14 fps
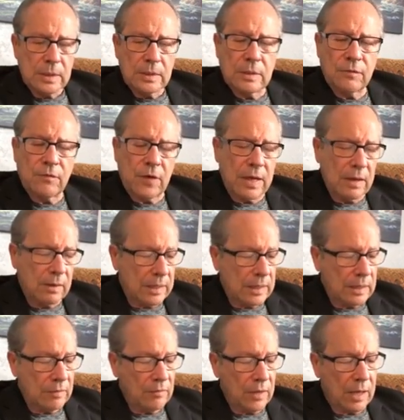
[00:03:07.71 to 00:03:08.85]
To fail in
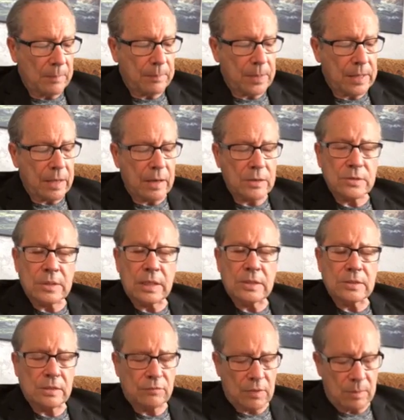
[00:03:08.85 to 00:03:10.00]
developing our
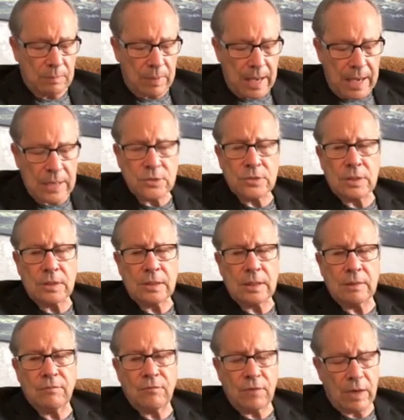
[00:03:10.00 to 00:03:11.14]
sense of compassion
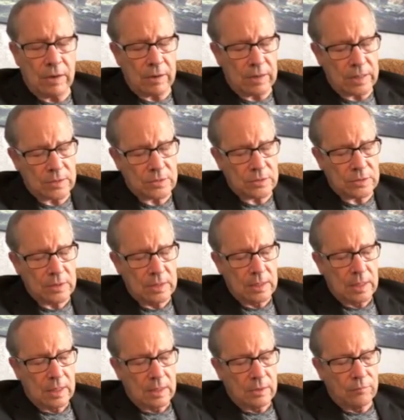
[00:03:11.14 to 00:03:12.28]
and fairness
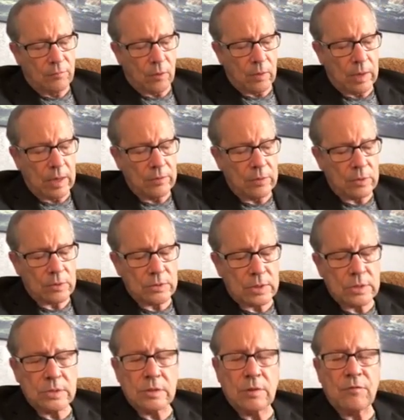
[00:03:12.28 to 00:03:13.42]
for others
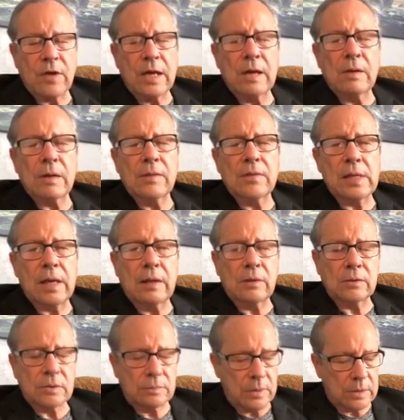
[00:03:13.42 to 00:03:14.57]
is to fail in the
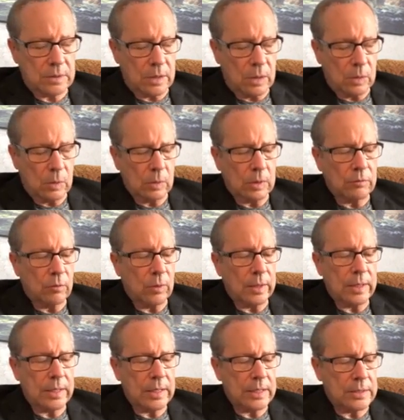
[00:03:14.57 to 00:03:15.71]
ultimate goal of what
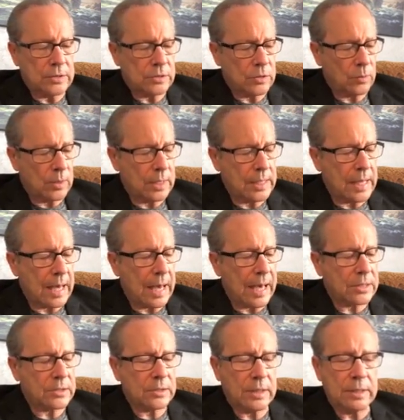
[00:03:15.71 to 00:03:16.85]
it is to really
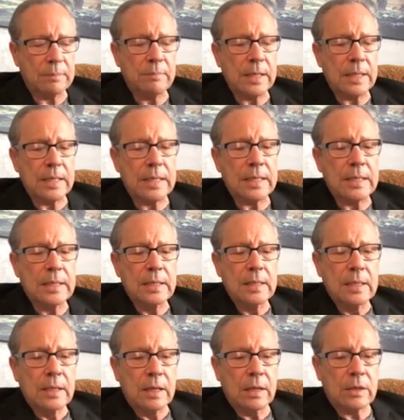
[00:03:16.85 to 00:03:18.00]
actually be
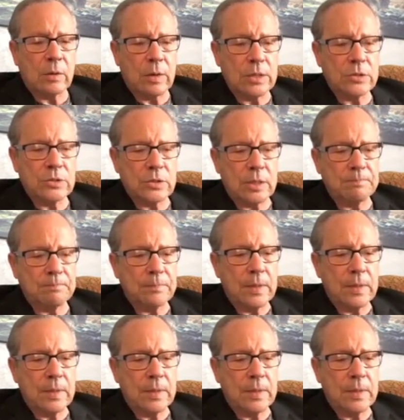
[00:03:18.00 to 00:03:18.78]
a Christian.